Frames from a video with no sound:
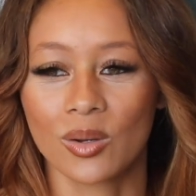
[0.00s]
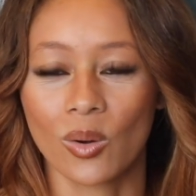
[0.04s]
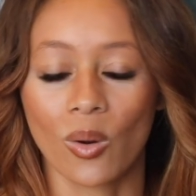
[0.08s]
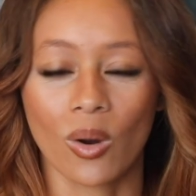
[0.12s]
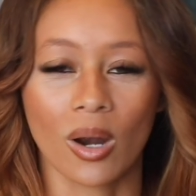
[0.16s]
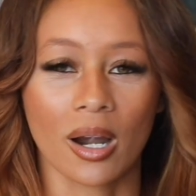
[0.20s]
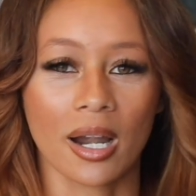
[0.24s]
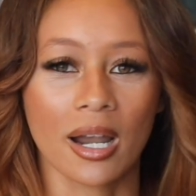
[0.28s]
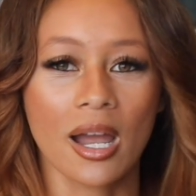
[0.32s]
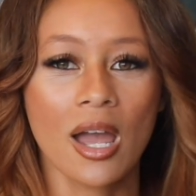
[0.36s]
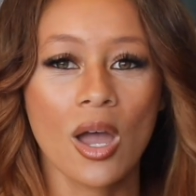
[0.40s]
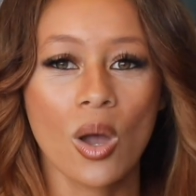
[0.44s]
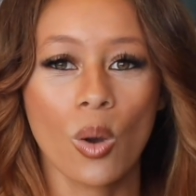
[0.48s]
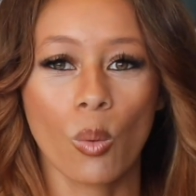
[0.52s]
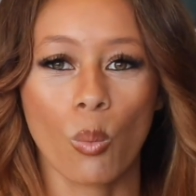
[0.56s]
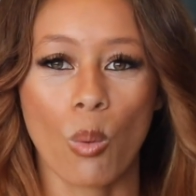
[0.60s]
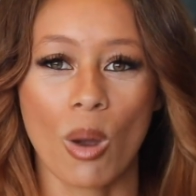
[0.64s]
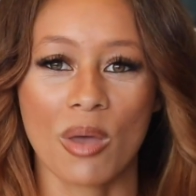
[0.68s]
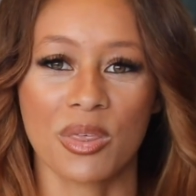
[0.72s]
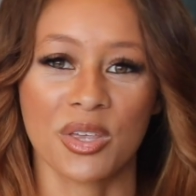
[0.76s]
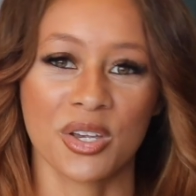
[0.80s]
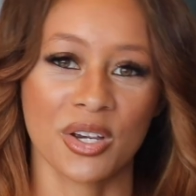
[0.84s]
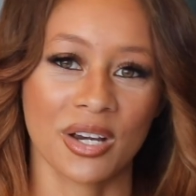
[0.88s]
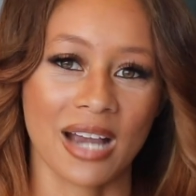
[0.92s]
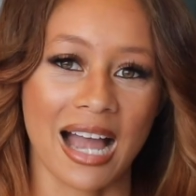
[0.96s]
or
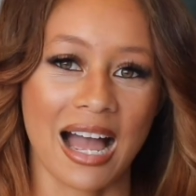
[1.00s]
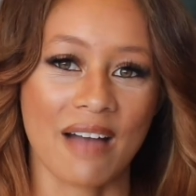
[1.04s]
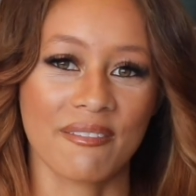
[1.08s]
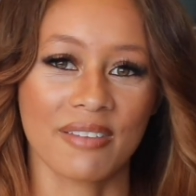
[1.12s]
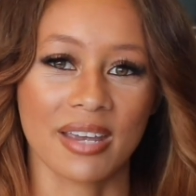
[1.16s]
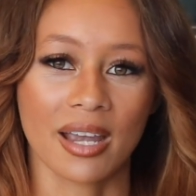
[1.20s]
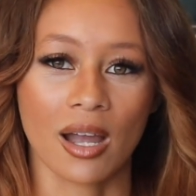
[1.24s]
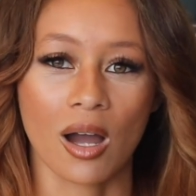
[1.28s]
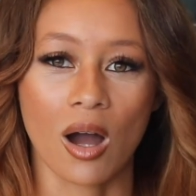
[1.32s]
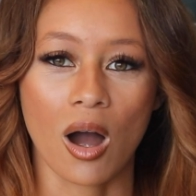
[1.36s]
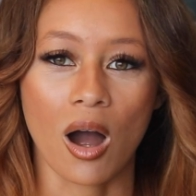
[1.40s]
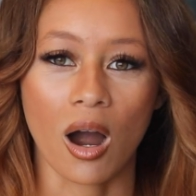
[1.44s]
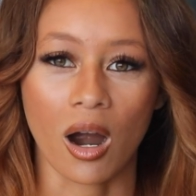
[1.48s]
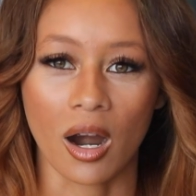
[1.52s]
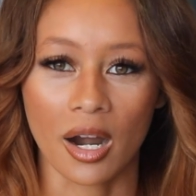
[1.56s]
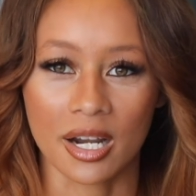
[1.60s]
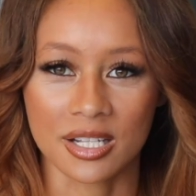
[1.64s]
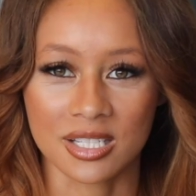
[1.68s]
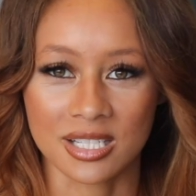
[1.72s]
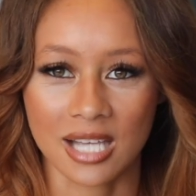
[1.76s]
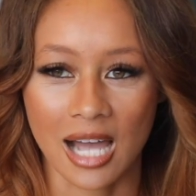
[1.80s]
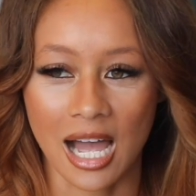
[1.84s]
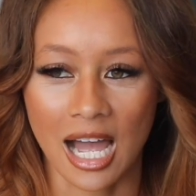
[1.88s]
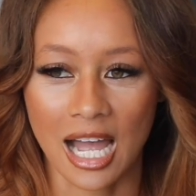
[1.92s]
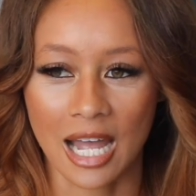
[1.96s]
whether you're having a
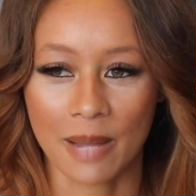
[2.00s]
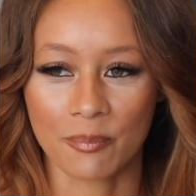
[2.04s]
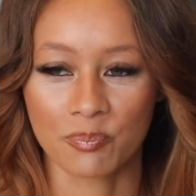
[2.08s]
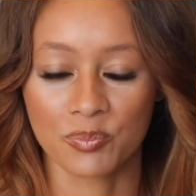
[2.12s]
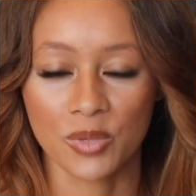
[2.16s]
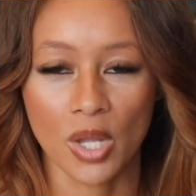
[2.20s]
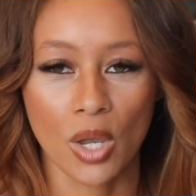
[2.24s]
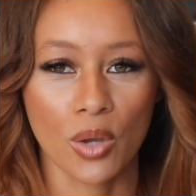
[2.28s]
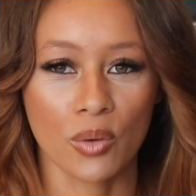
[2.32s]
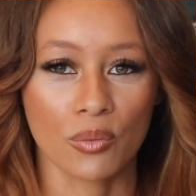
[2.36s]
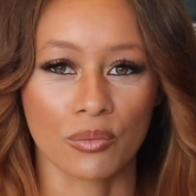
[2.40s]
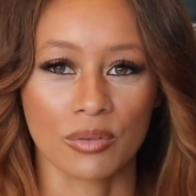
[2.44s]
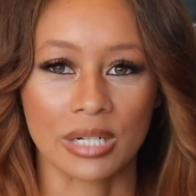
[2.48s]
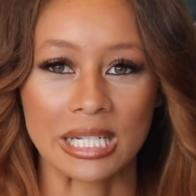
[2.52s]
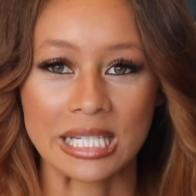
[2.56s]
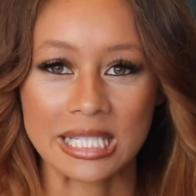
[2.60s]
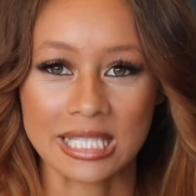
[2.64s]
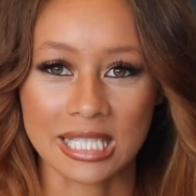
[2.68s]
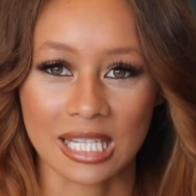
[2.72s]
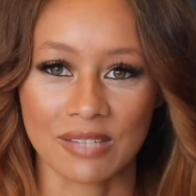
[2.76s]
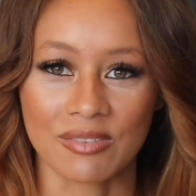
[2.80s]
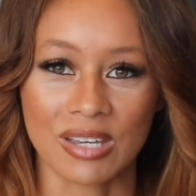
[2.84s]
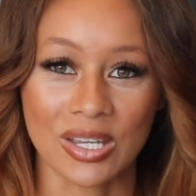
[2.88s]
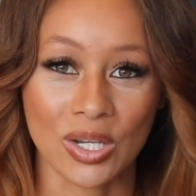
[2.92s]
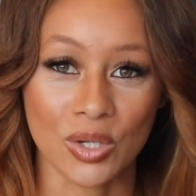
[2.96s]
hard time
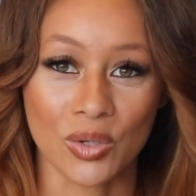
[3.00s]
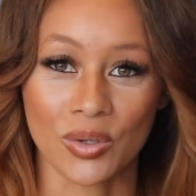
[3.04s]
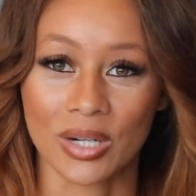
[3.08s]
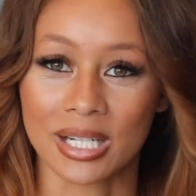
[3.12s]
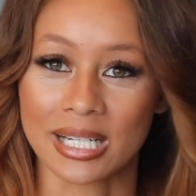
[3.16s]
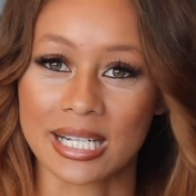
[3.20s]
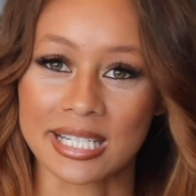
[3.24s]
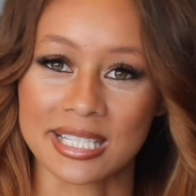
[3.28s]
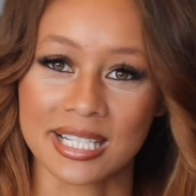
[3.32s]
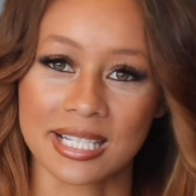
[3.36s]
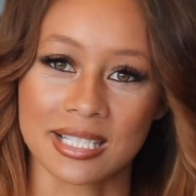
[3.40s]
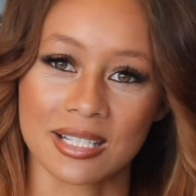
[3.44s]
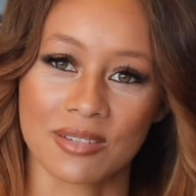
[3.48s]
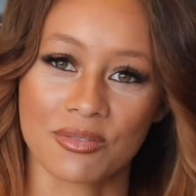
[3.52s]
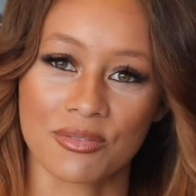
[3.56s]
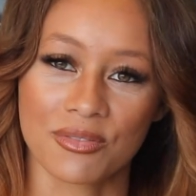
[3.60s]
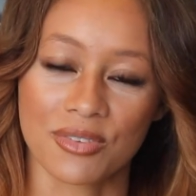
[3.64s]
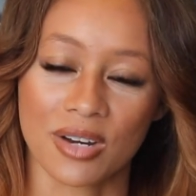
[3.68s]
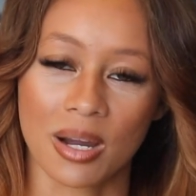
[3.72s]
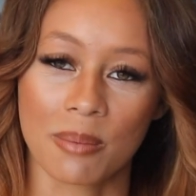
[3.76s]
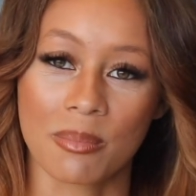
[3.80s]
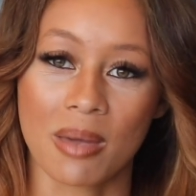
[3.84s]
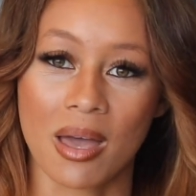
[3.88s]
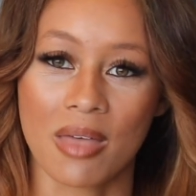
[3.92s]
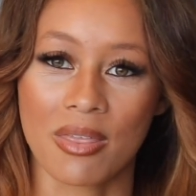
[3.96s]
receiving criticism
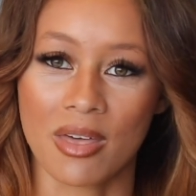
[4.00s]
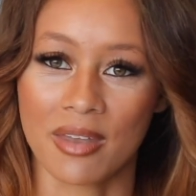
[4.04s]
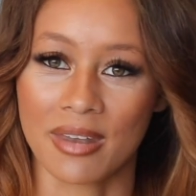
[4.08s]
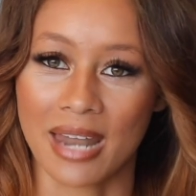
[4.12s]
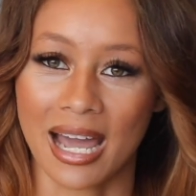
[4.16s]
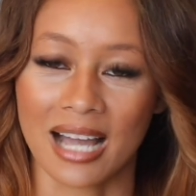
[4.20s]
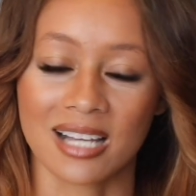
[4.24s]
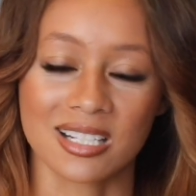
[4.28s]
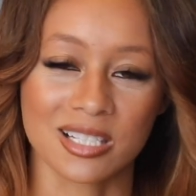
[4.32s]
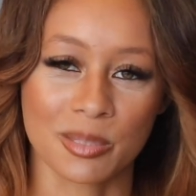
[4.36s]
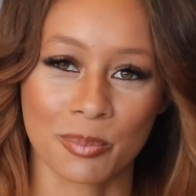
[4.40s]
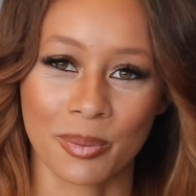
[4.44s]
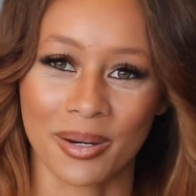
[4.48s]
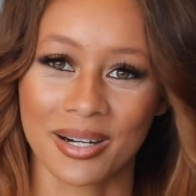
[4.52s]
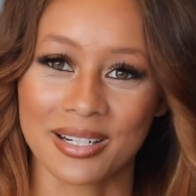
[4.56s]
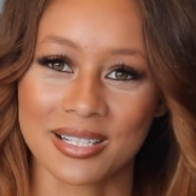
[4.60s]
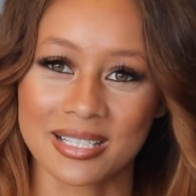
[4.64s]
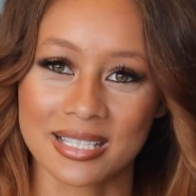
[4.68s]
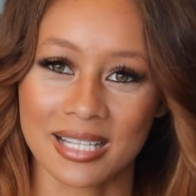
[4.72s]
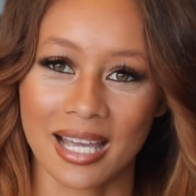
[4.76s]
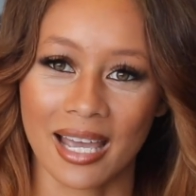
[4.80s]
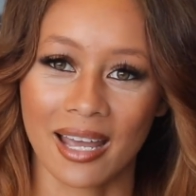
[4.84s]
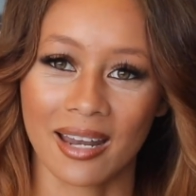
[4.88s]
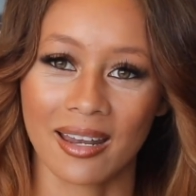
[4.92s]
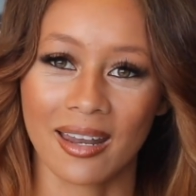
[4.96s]
from the next
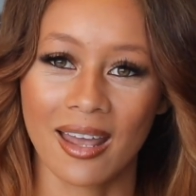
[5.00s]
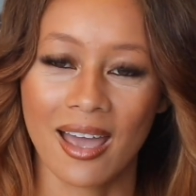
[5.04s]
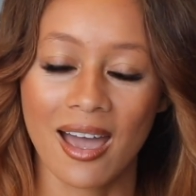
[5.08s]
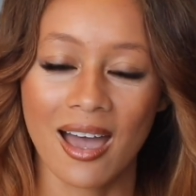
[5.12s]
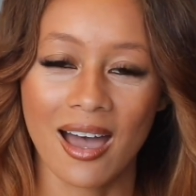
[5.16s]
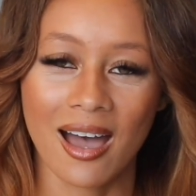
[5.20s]
person.